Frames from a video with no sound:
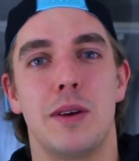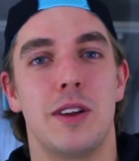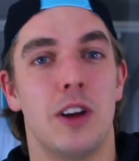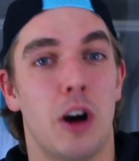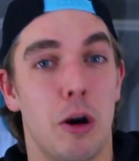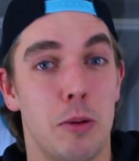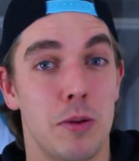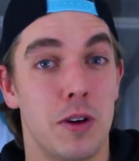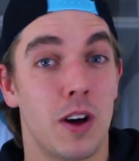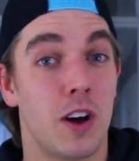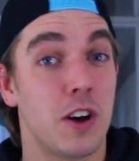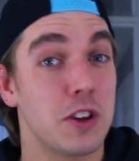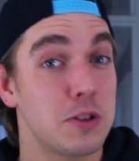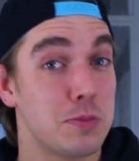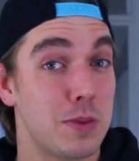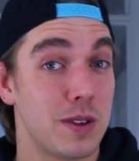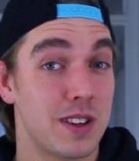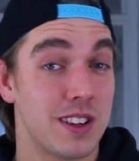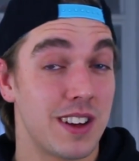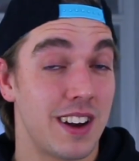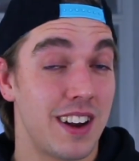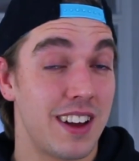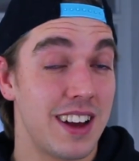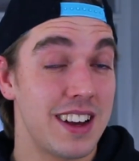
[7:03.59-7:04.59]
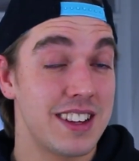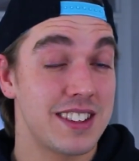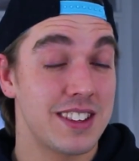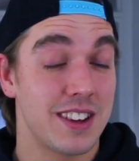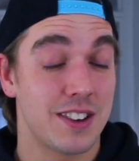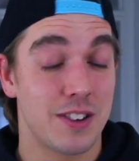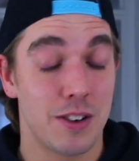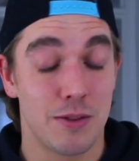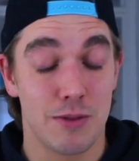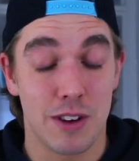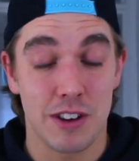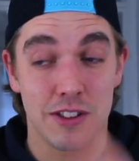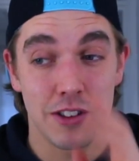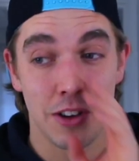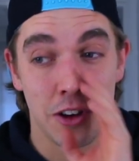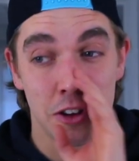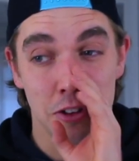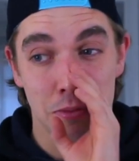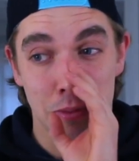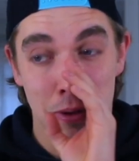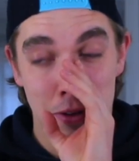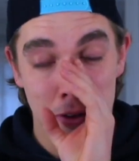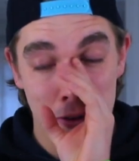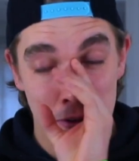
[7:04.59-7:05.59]
being hospitalised, I got rushed to
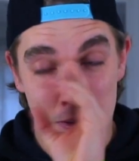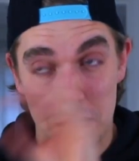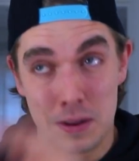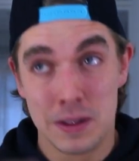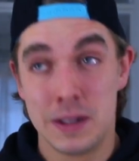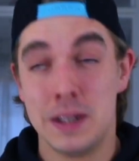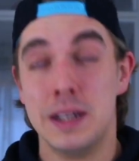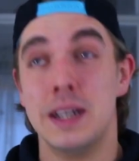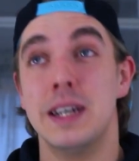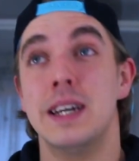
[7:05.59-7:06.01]
hospital,